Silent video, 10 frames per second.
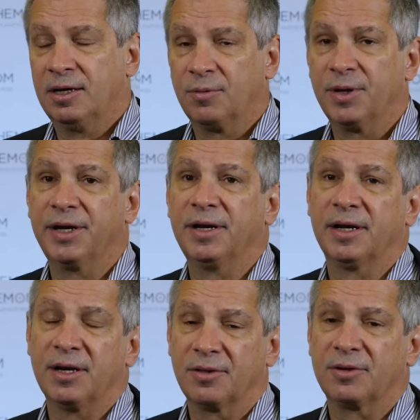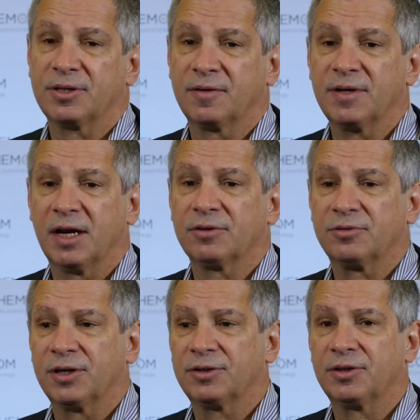We and others have now
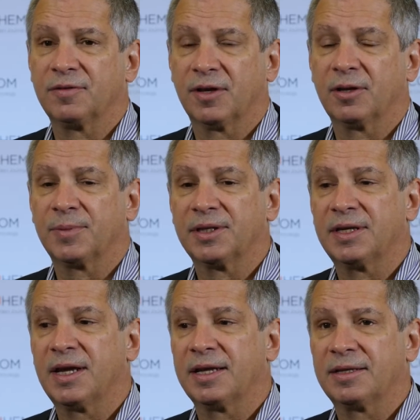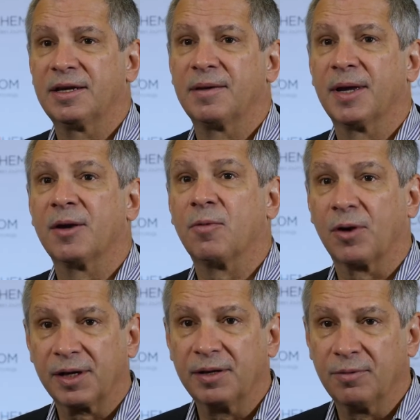tried to develop a TATMA
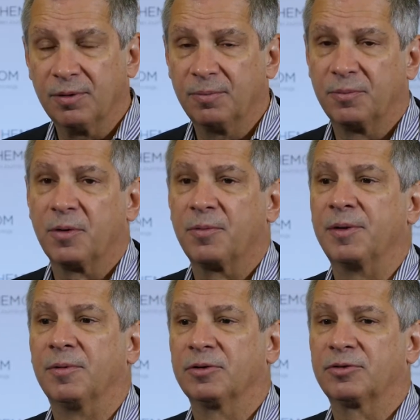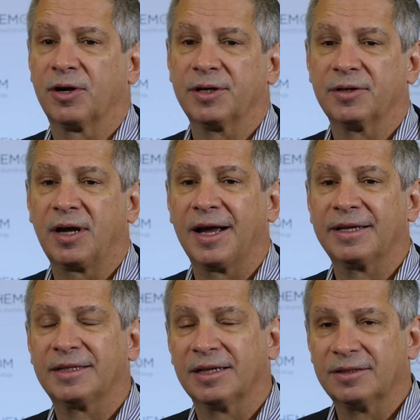working group where we will try to
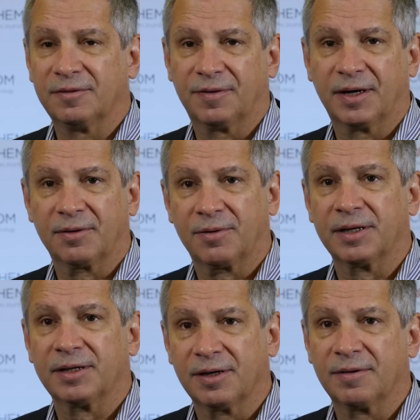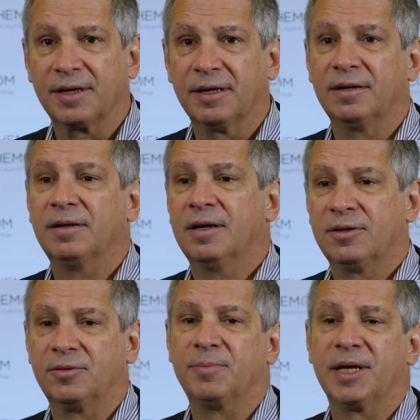identify criteria,
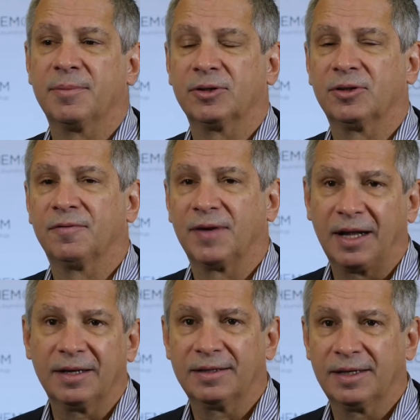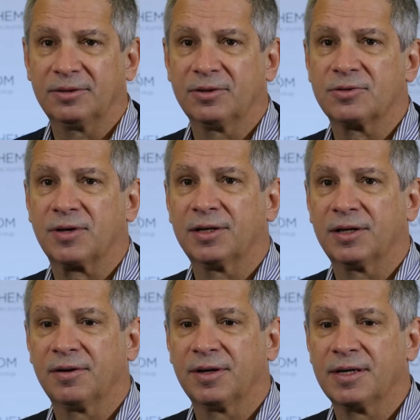to be able to validate those
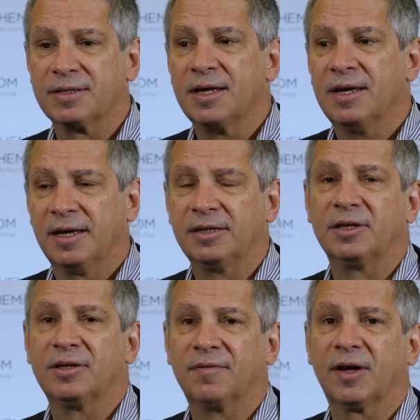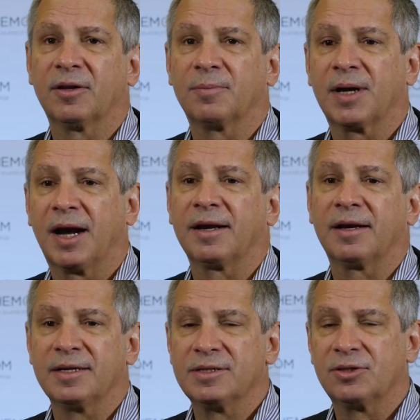criteria, and to develop
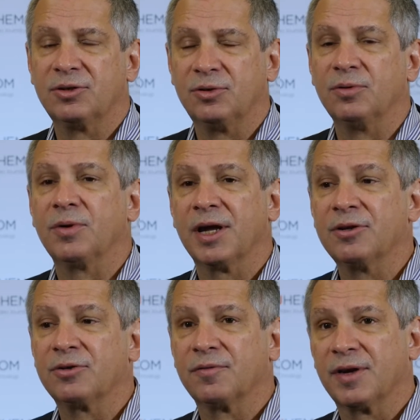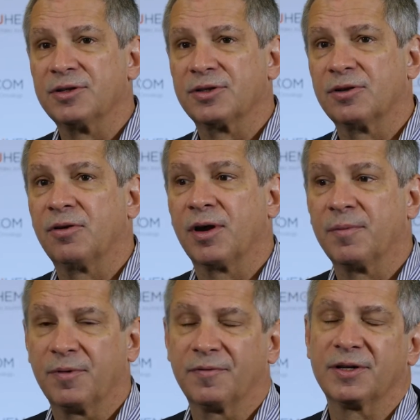guidelines to do interventional
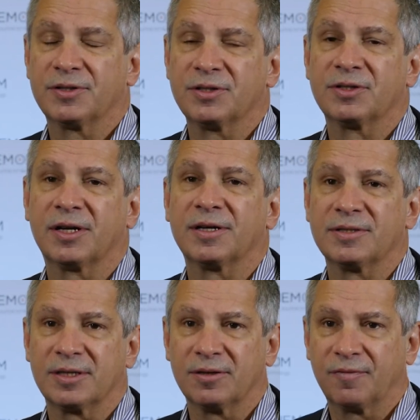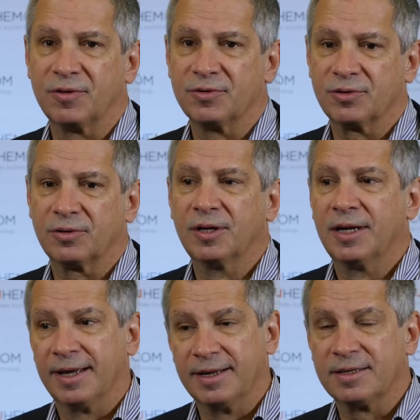and prevention studies in the future.
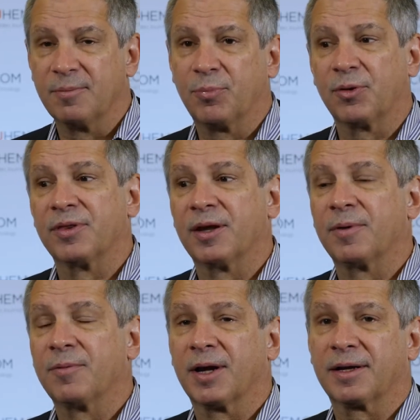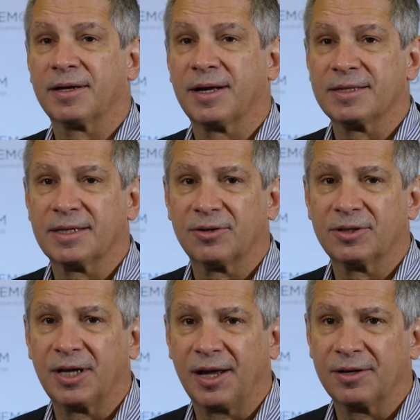It is important that we recognize how to
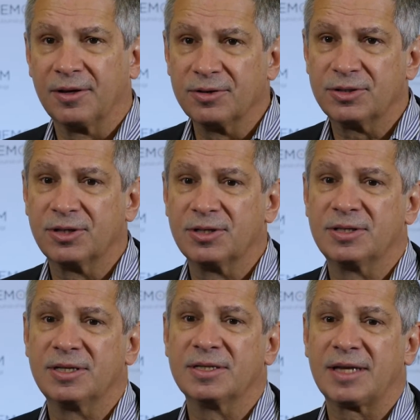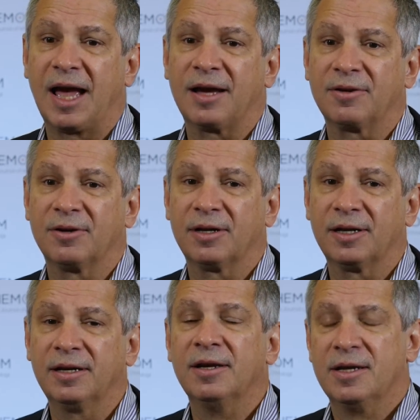diagnose the disease
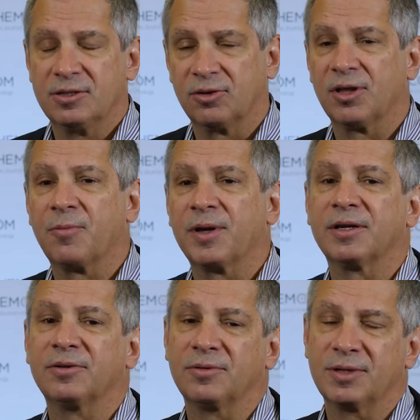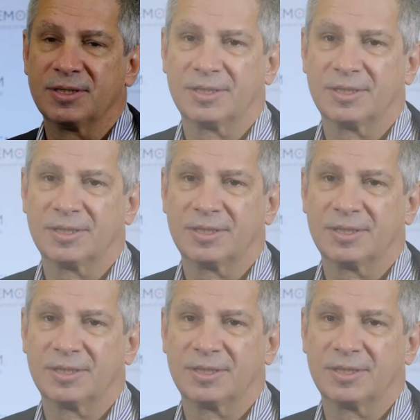accurately so that we can do these